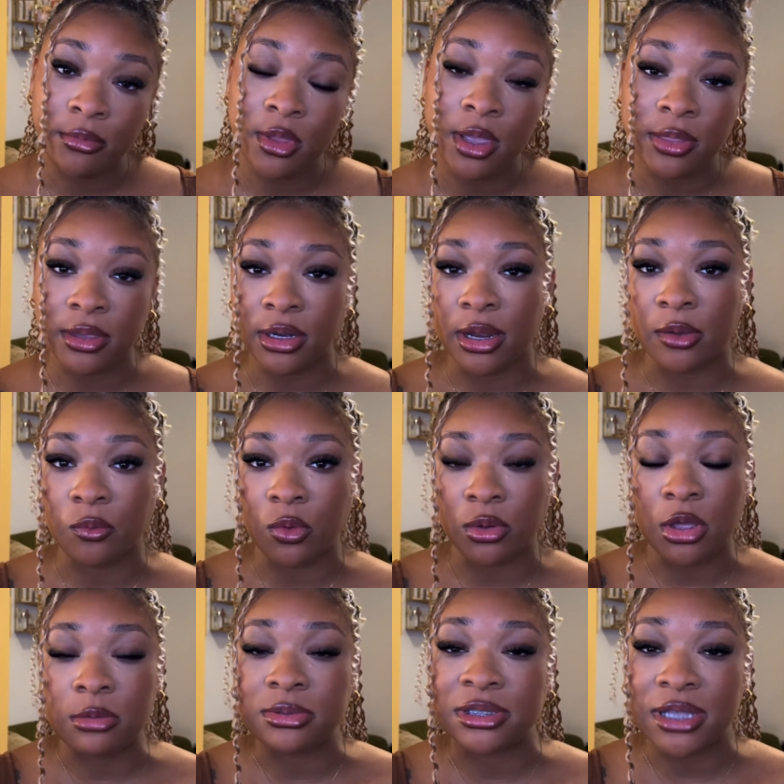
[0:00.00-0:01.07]
Then I woke
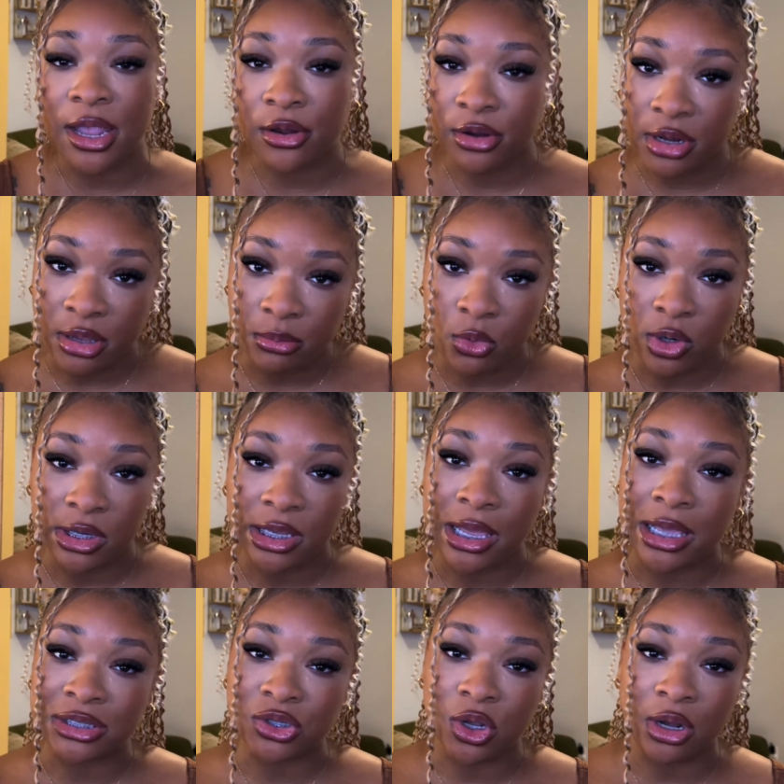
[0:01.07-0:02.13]
up Saturday morning. I
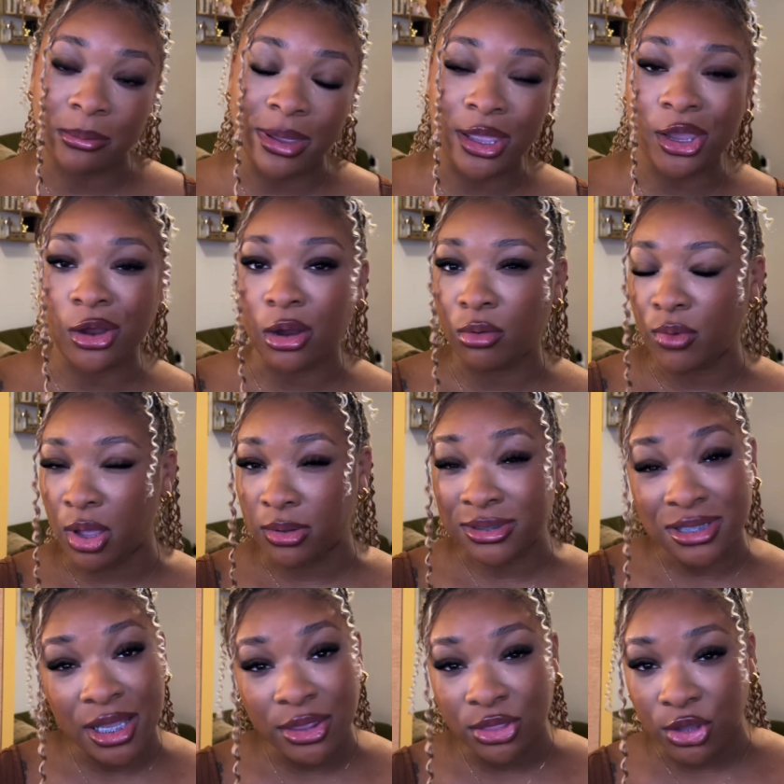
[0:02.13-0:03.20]
started my hair around
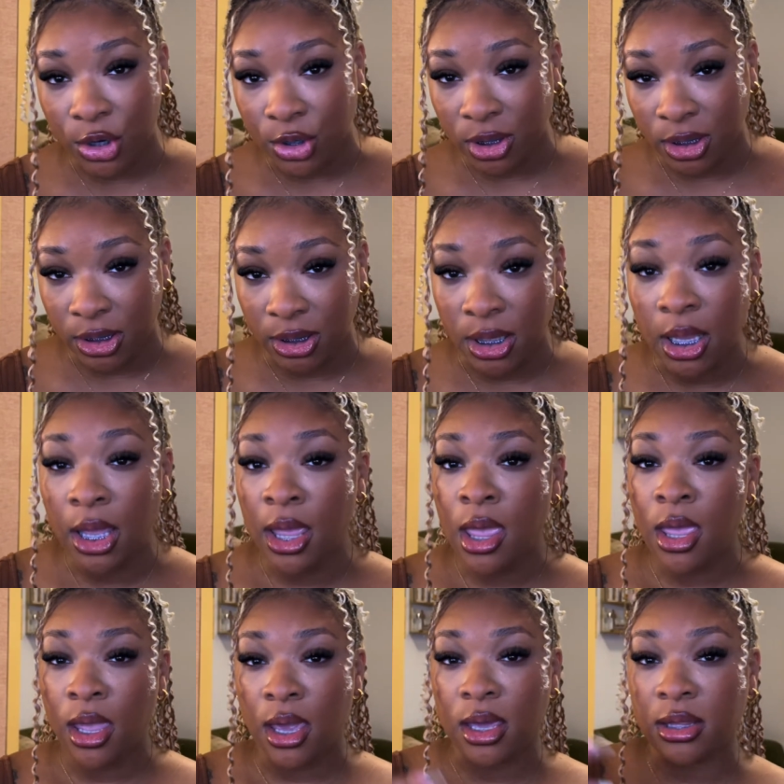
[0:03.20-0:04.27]
10:30,
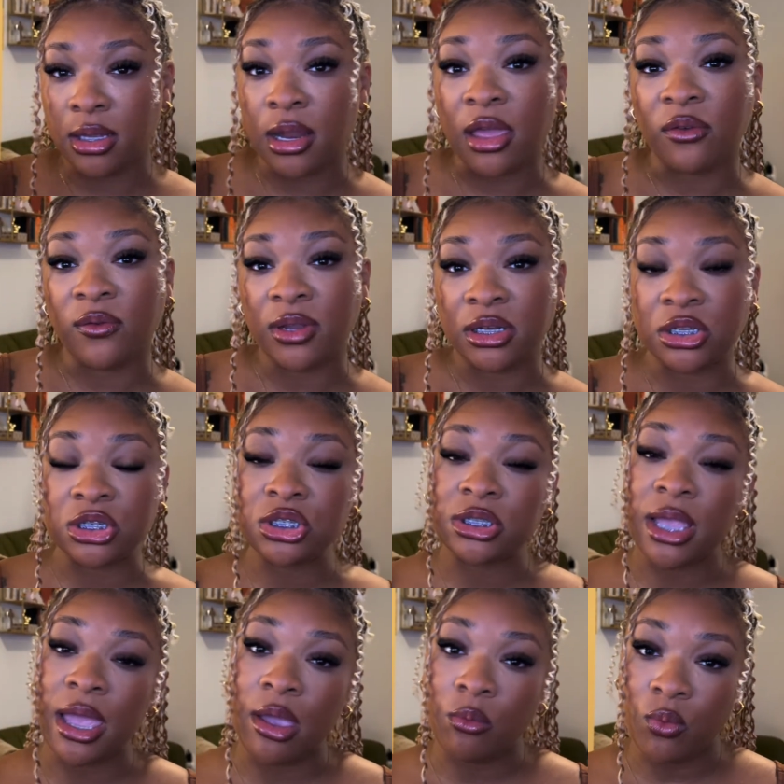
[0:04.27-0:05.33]
and then I finished
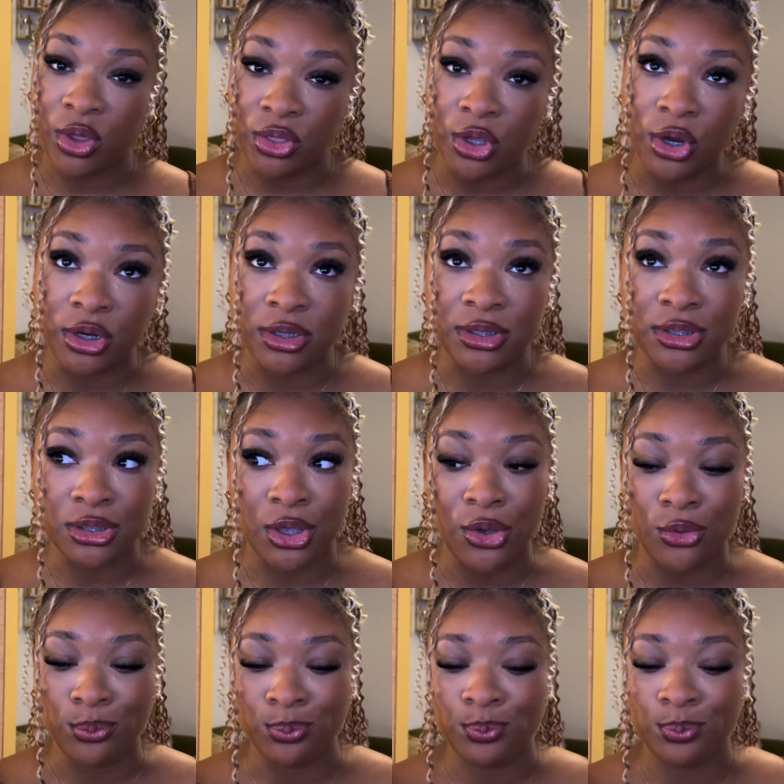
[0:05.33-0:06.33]
at 1:30. So